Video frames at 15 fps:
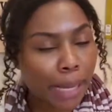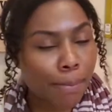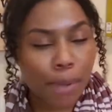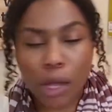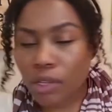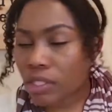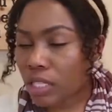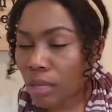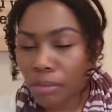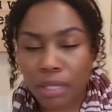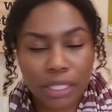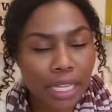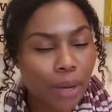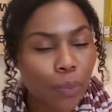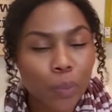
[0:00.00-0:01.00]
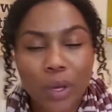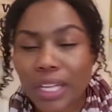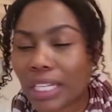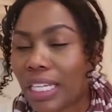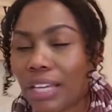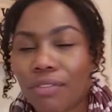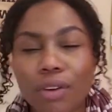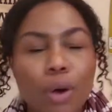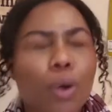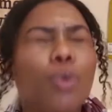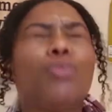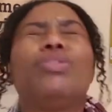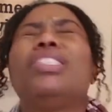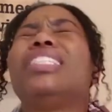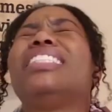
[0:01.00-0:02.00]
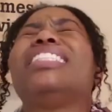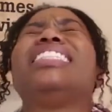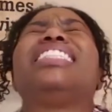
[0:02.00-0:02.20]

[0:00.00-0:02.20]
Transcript: and bought something that wasn't even on the